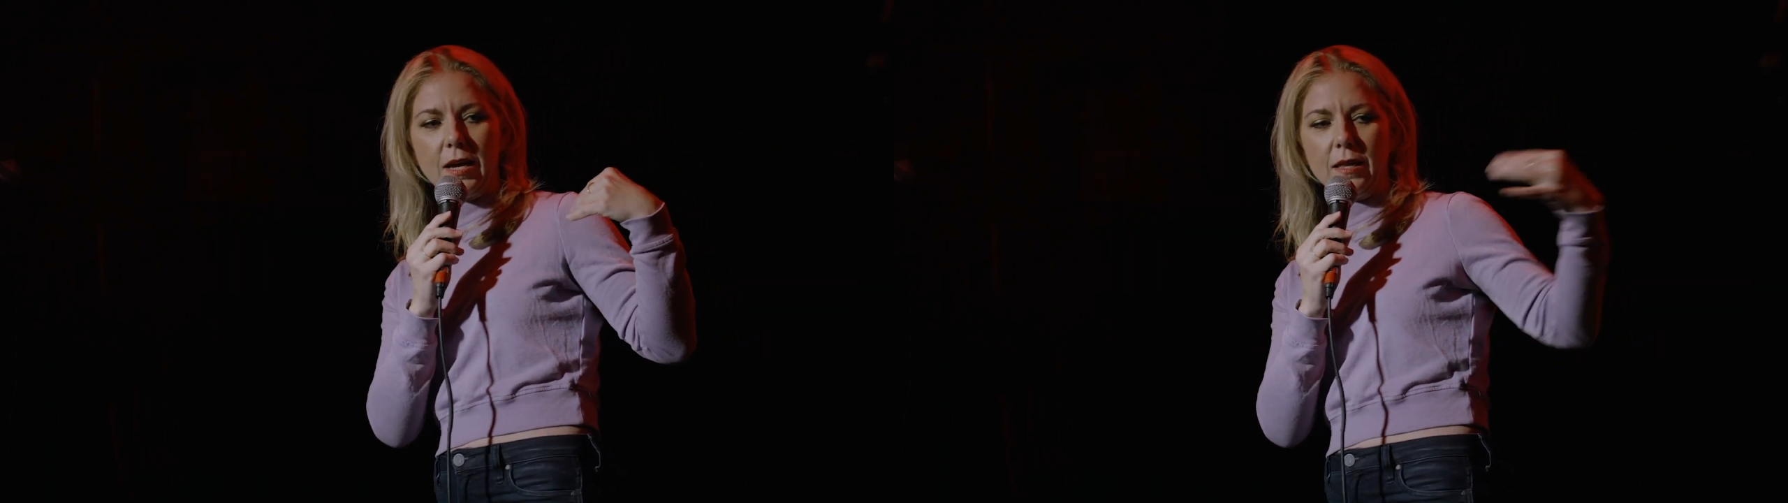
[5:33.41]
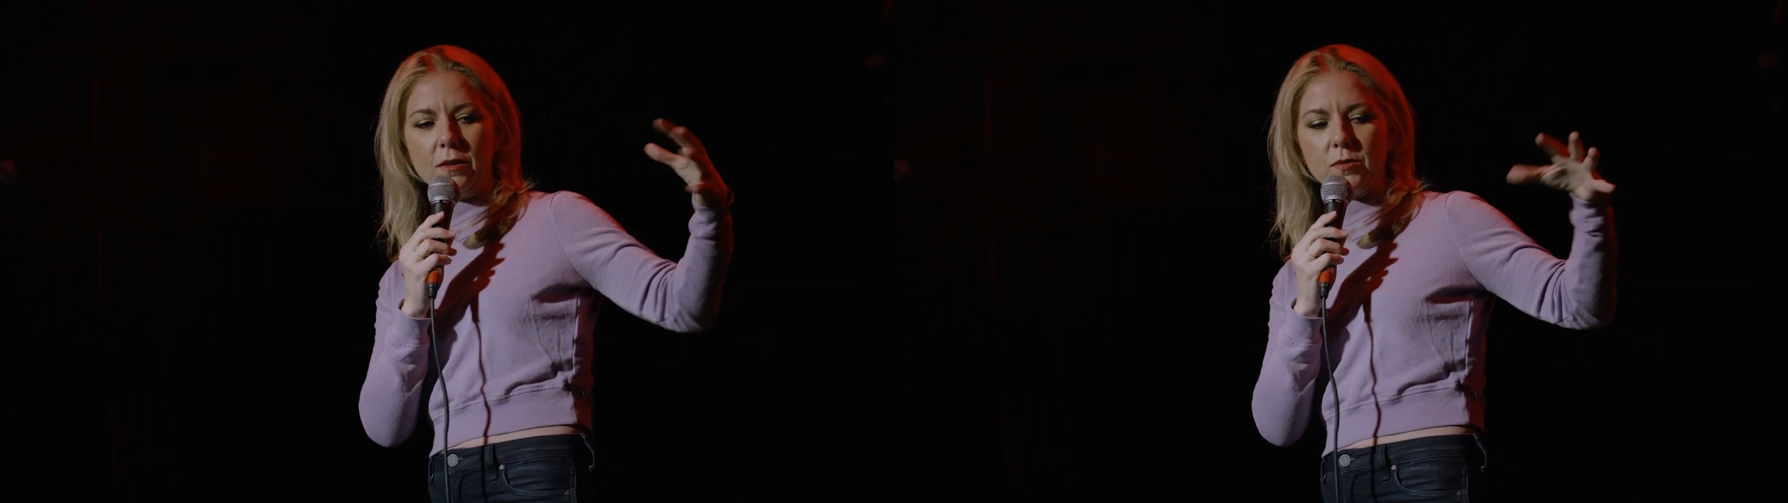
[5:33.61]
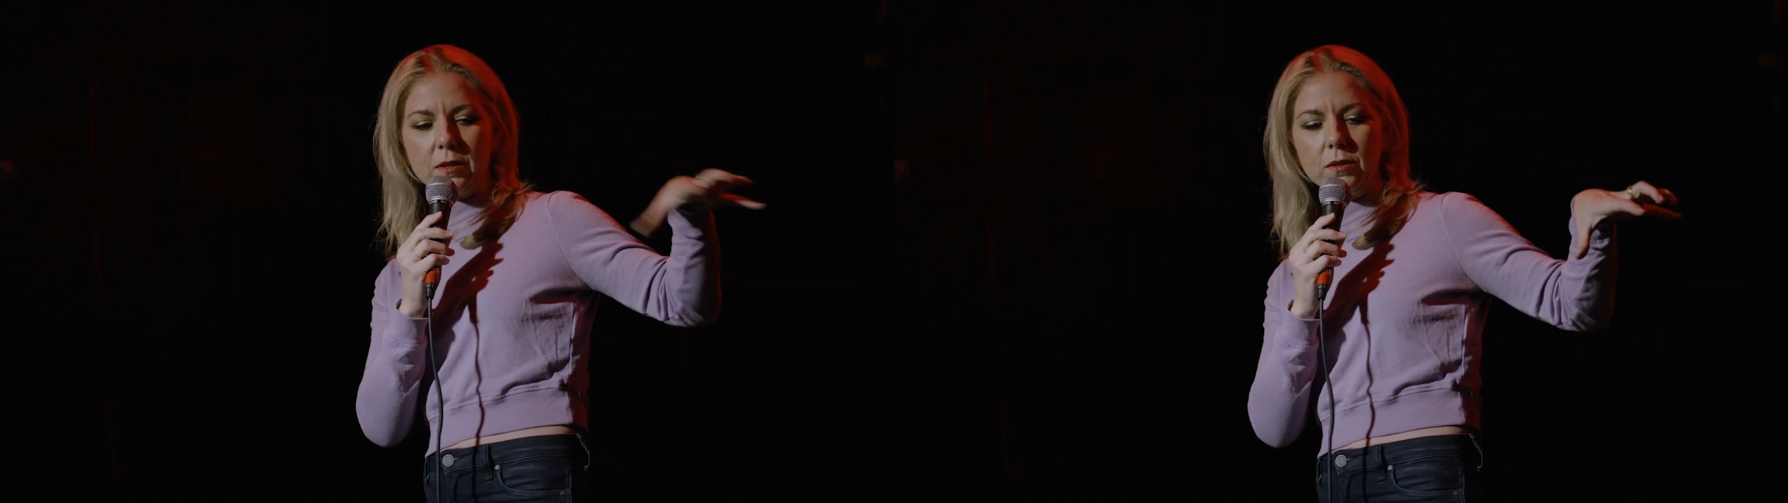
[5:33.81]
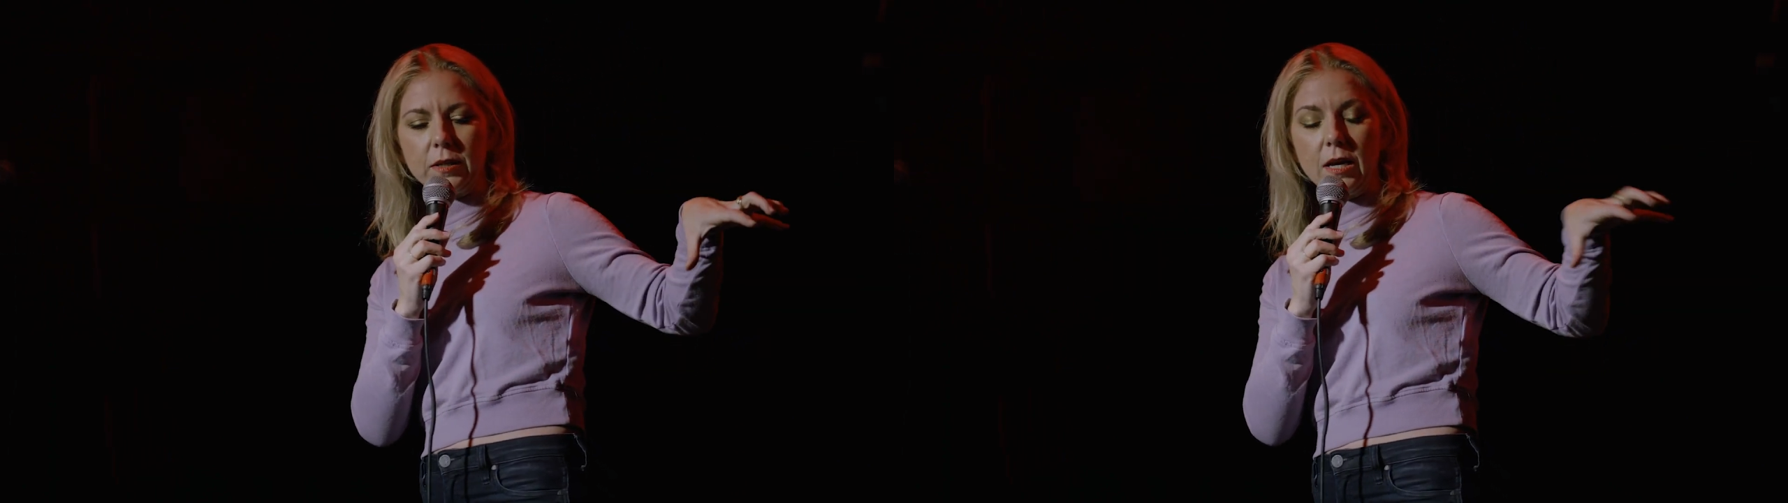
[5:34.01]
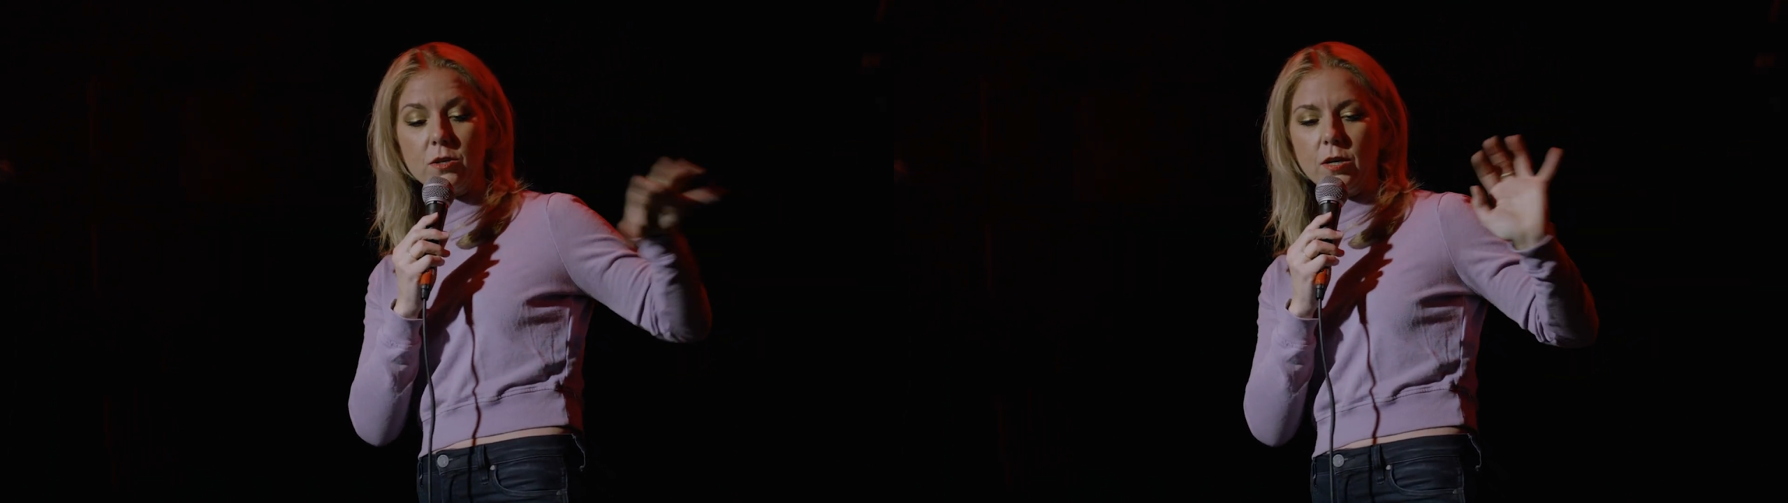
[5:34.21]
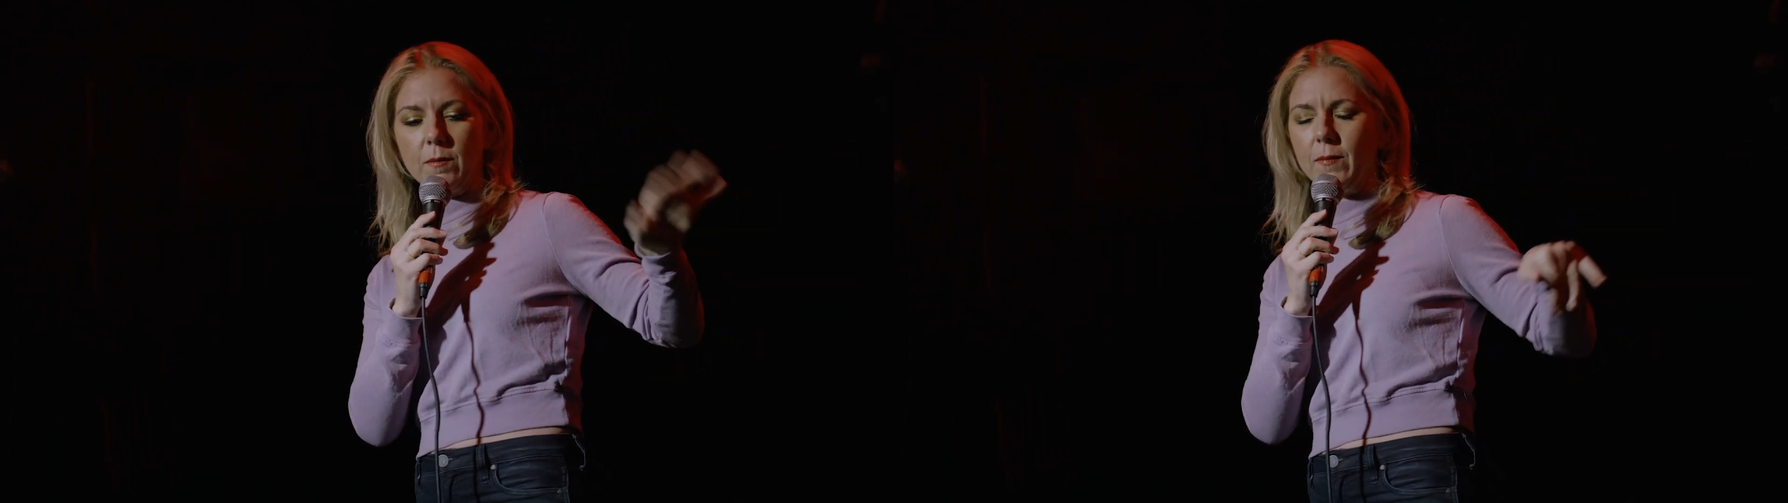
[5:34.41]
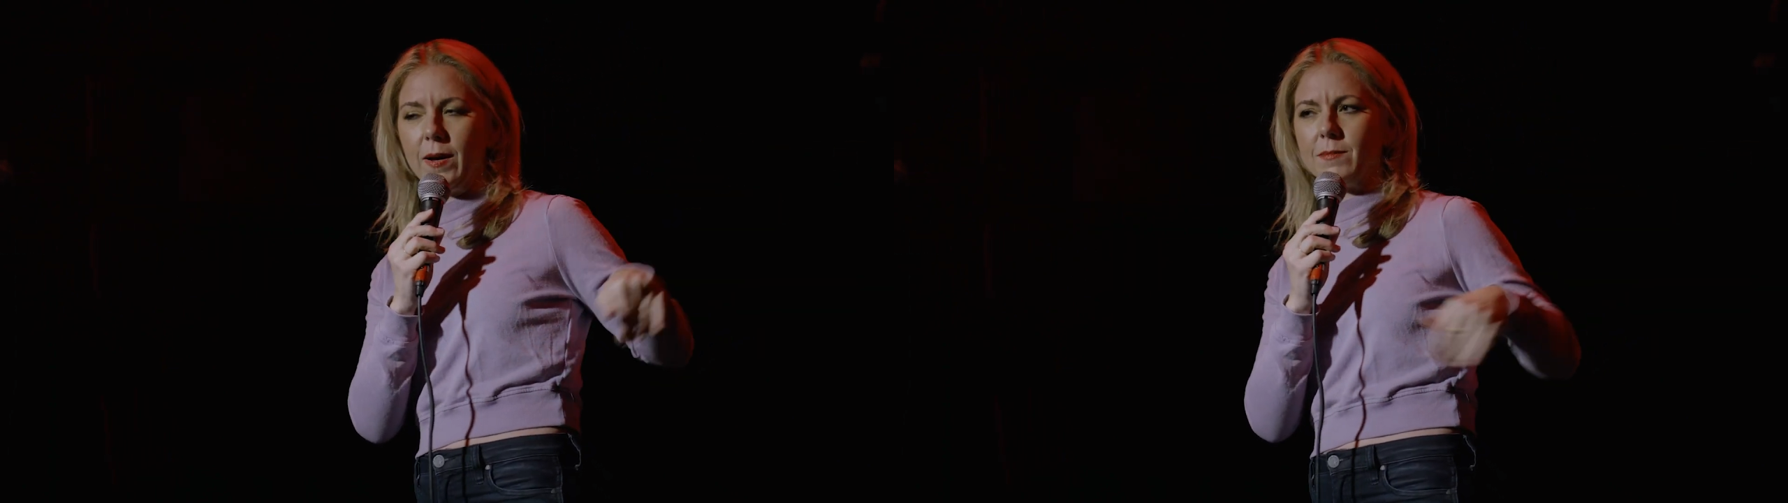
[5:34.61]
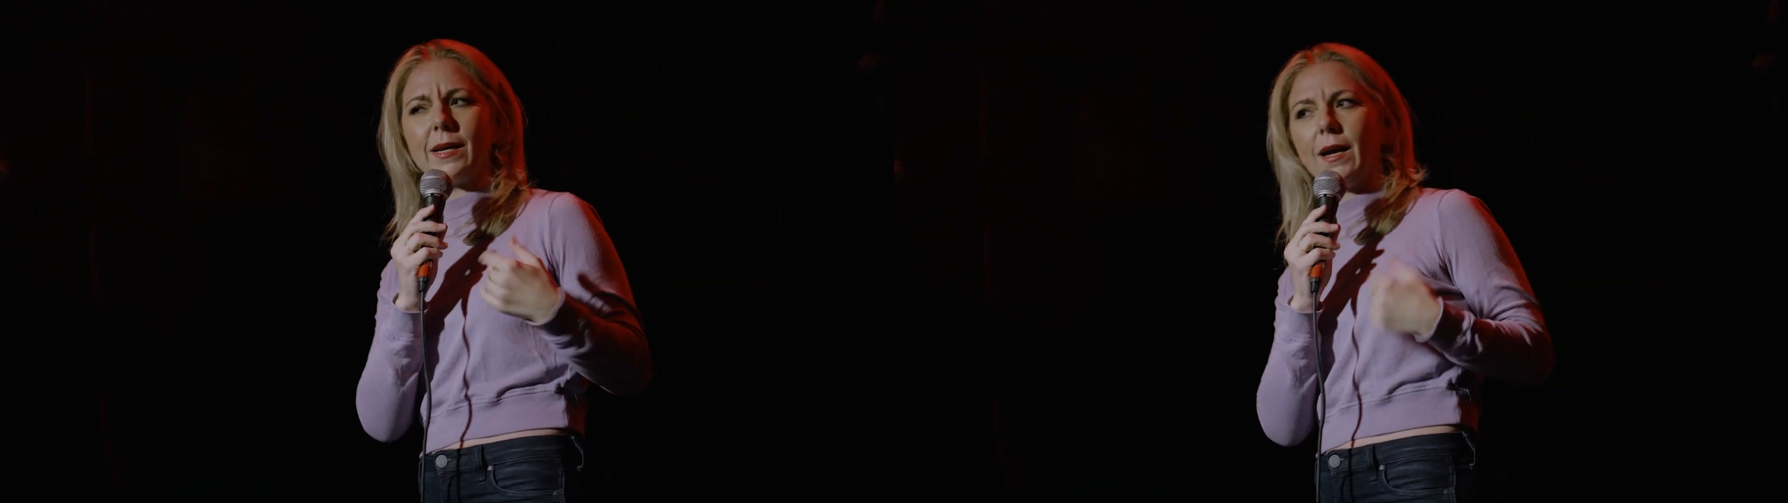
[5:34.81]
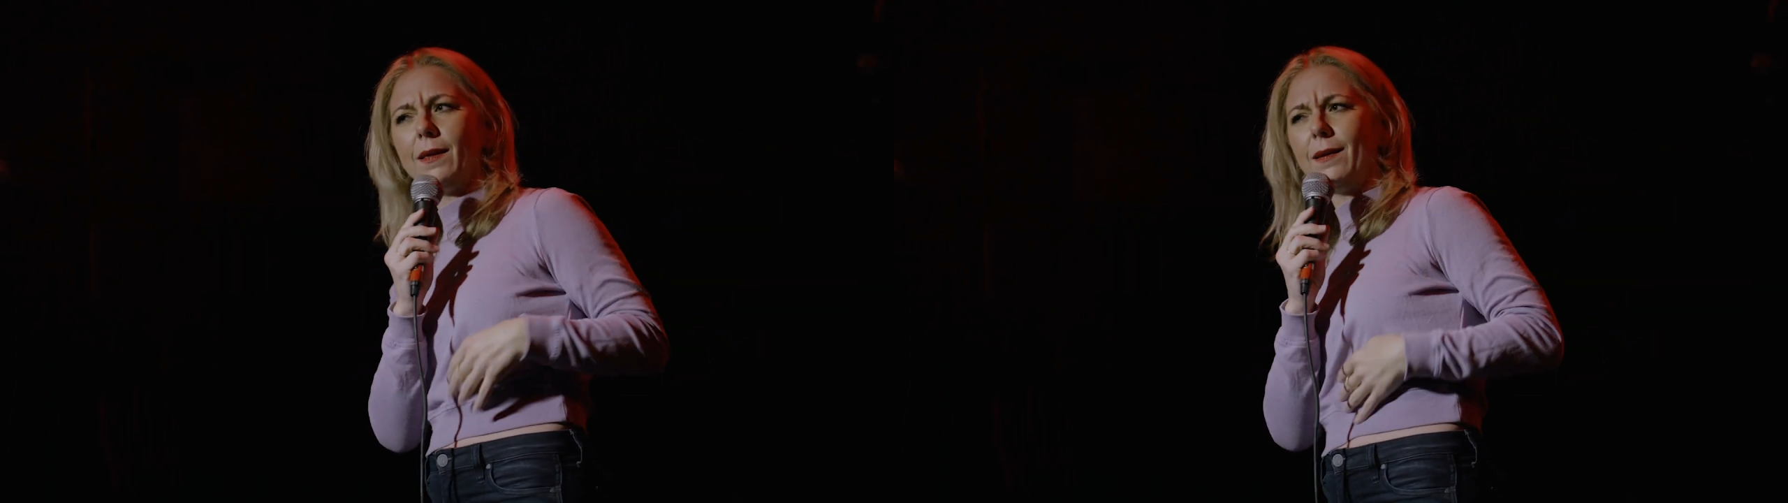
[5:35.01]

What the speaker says: and there was a little kitchen. And my mom's like,